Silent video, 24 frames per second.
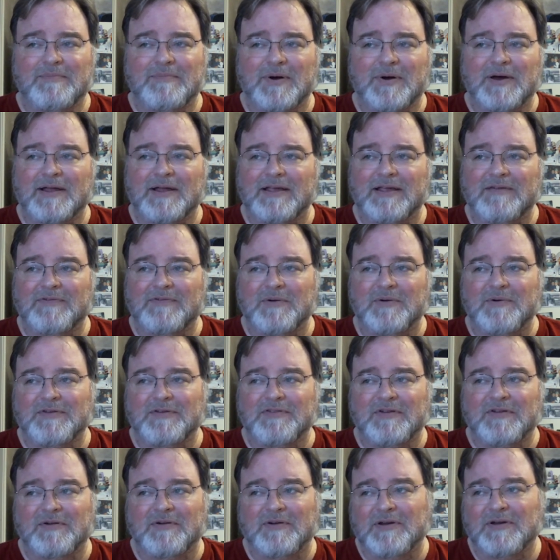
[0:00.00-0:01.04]
But if it
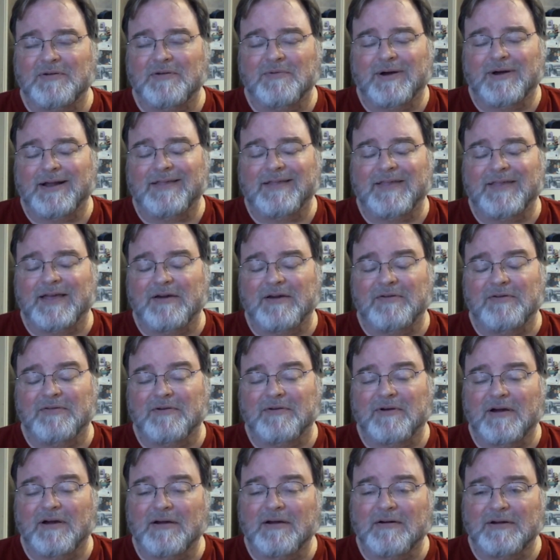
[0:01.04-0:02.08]
was so good, why didn't they go
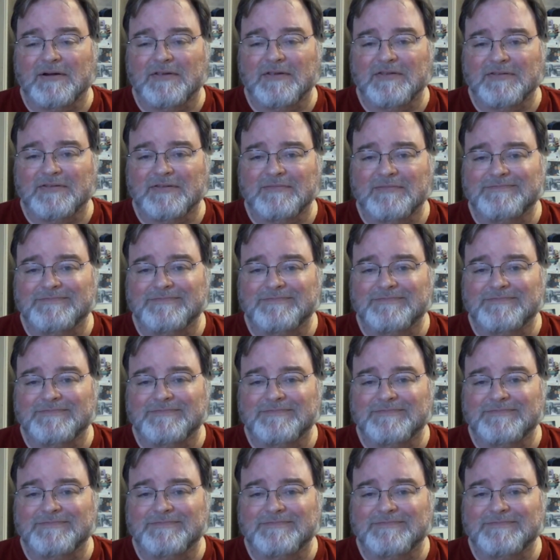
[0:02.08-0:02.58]
through Congress?